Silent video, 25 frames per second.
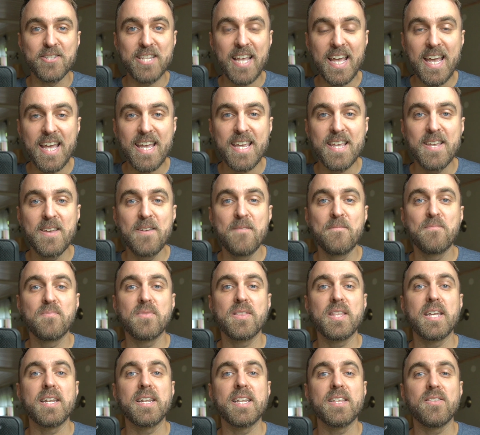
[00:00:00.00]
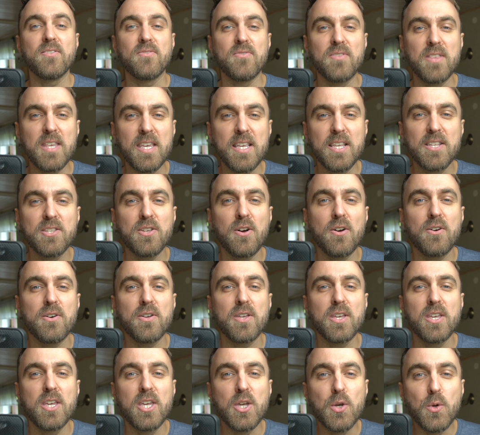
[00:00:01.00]
day, then these are
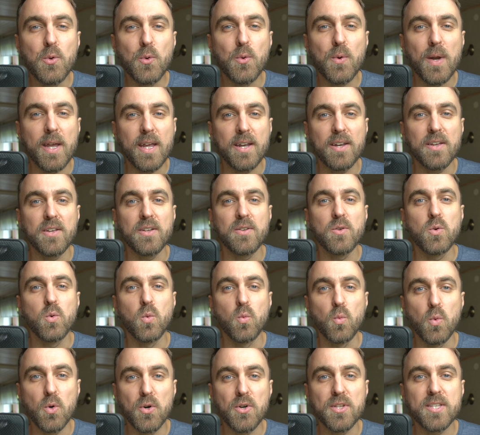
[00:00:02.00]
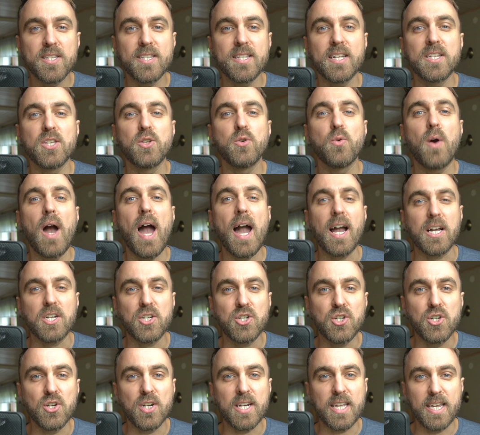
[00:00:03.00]
curated words that you
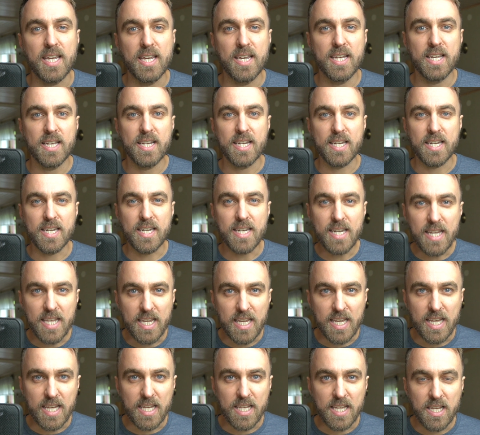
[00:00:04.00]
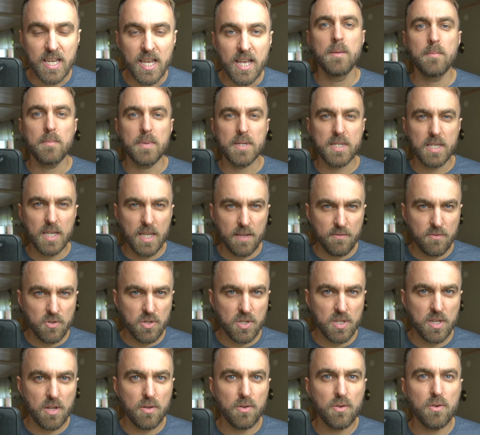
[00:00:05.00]
actually need. But even
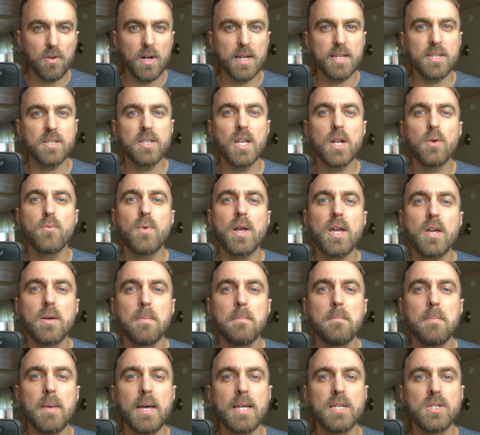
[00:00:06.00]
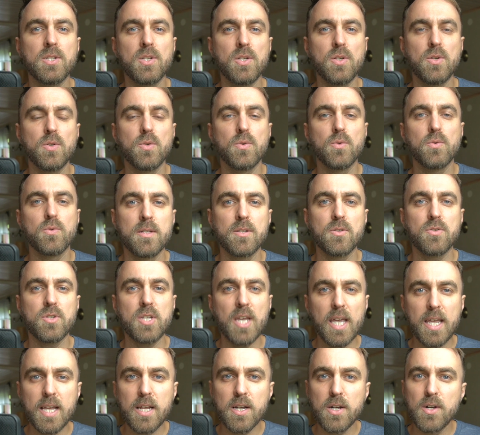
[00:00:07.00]
still, I still recommend you to
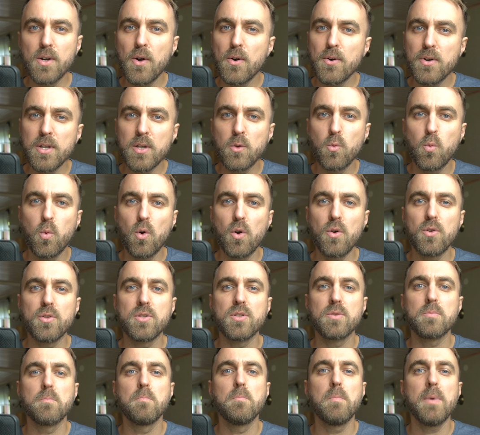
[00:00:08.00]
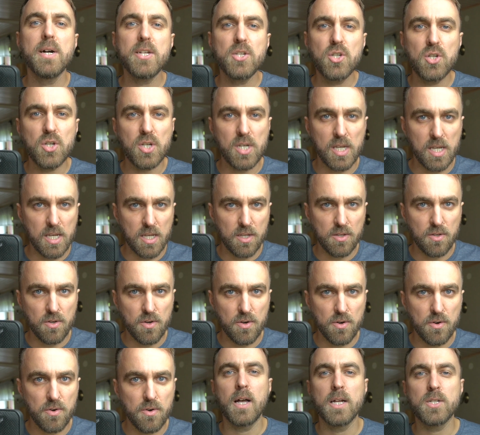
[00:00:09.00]
take learning words much
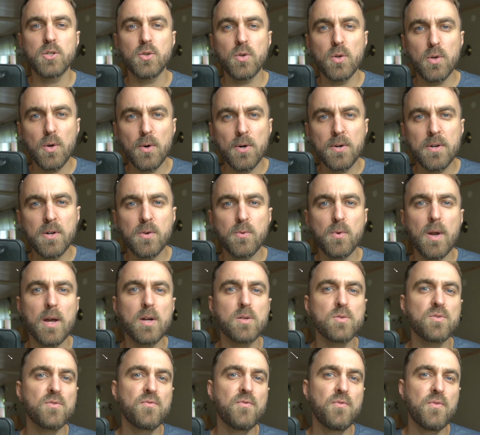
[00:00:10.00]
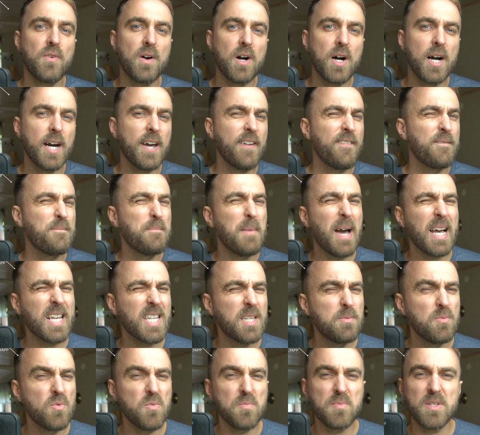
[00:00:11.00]
easier and to learn around 5,
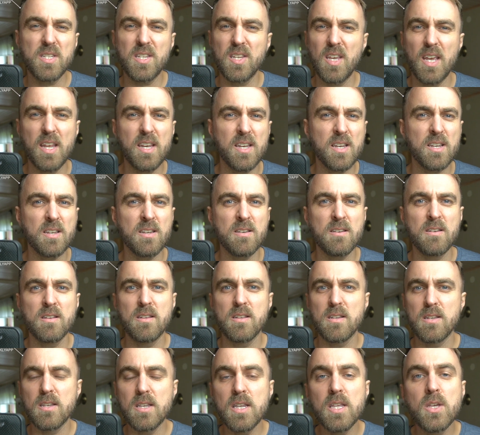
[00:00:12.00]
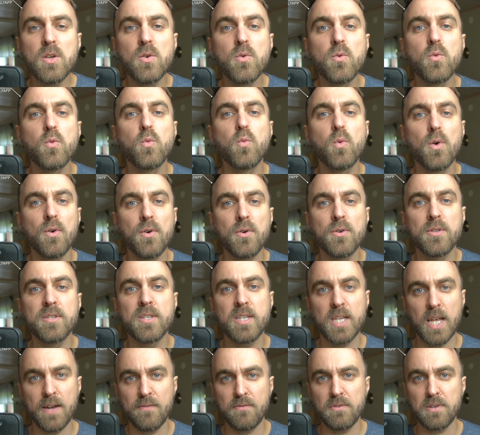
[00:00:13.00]
maximum 10 new
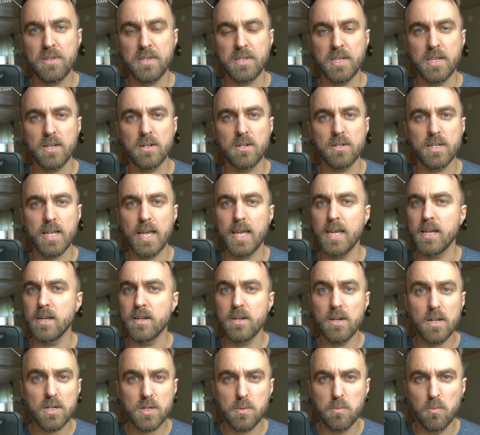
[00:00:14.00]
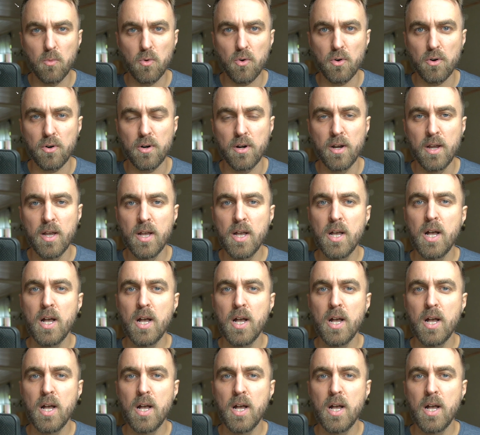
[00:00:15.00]
words every single day, not more.